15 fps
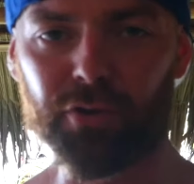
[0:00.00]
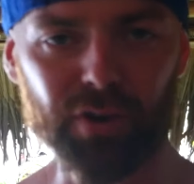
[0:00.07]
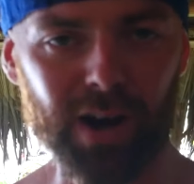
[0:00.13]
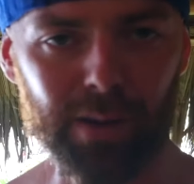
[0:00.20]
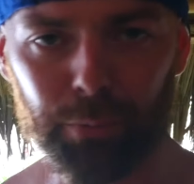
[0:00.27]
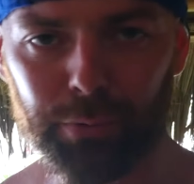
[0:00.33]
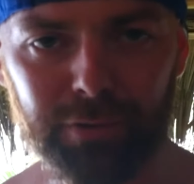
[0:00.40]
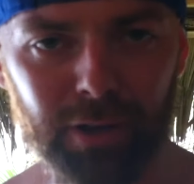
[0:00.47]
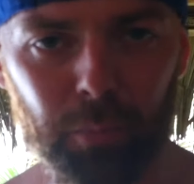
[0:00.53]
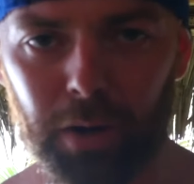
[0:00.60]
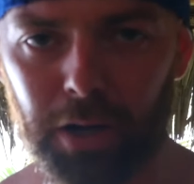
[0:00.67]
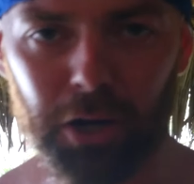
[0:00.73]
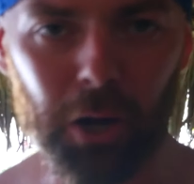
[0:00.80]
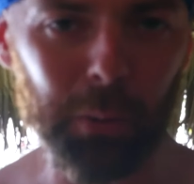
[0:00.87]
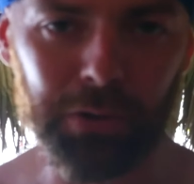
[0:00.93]
travel
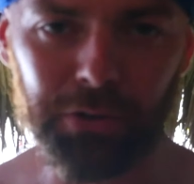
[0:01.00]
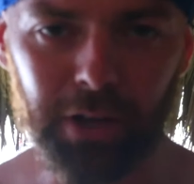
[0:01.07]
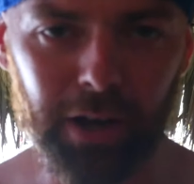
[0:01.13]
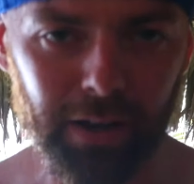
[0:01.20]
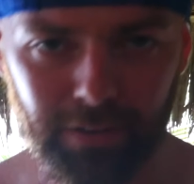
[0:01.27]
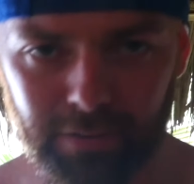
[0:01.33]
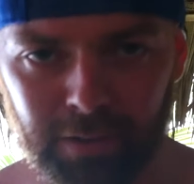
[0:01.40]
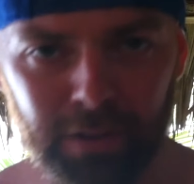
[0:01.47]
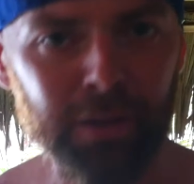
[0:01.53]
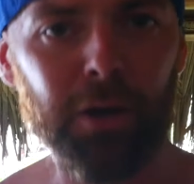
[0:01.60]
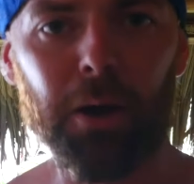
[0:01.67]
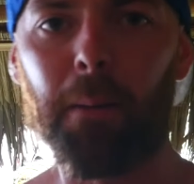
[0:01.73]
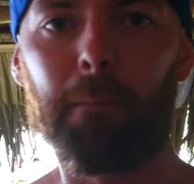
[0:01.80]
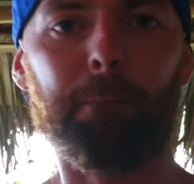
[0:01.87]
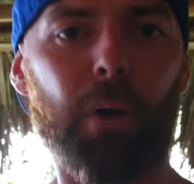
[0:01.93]
somewhere no one does,
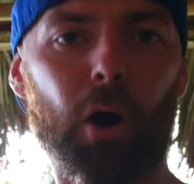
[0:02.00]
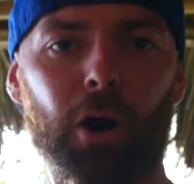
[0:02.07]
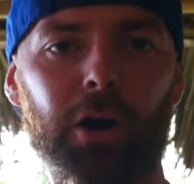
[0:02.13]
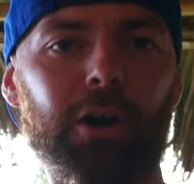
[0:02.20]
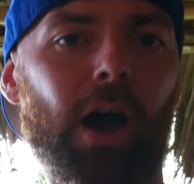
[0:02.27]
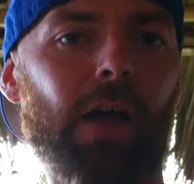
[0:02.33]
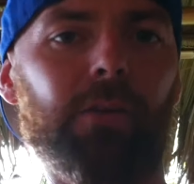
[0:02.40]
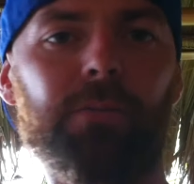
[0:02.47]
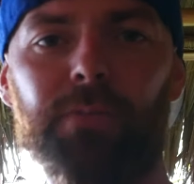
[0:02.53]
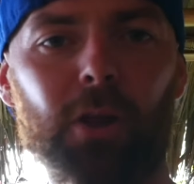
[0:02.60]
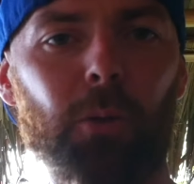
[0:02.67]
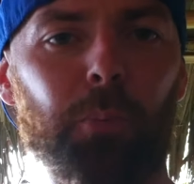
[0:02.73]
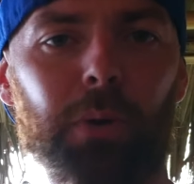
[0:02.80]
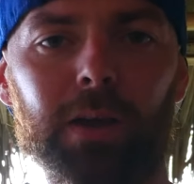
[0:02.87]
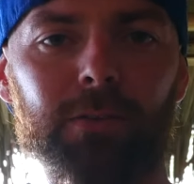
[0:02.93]
Boracay, the
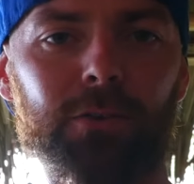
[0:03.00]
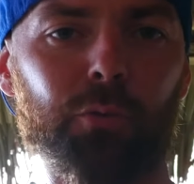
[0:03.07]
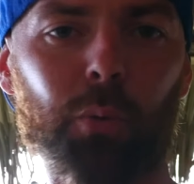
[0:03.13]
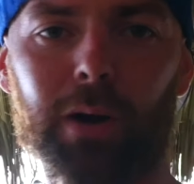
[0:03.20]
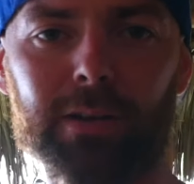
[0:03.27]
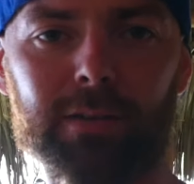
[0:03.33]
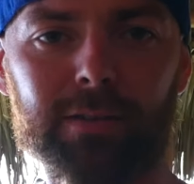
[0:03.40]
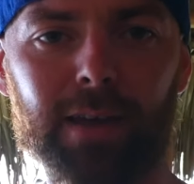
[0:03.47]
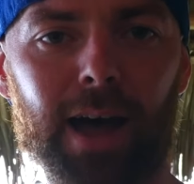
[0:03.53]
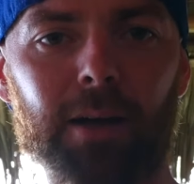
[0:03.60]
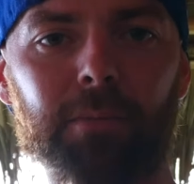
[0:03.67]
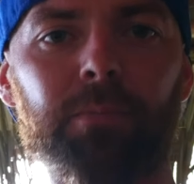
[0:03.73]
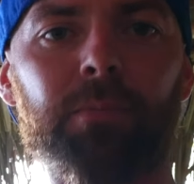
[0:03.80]
Philippines is where it's at.